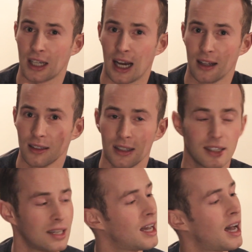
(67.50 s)
child
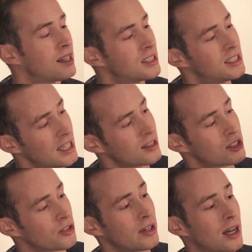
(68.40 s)
and shake
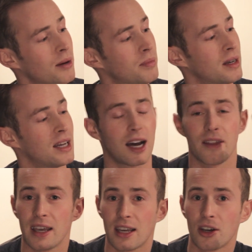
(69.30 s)
the screen up
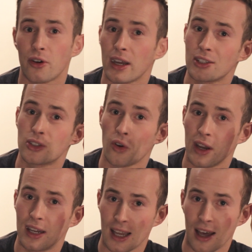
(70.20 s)
and they can create a
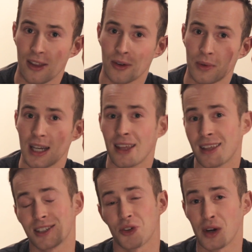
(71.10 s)
story together, which I
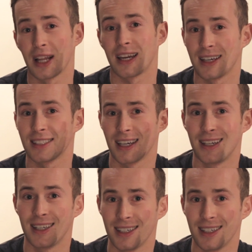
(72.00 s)
think is a really nice idea.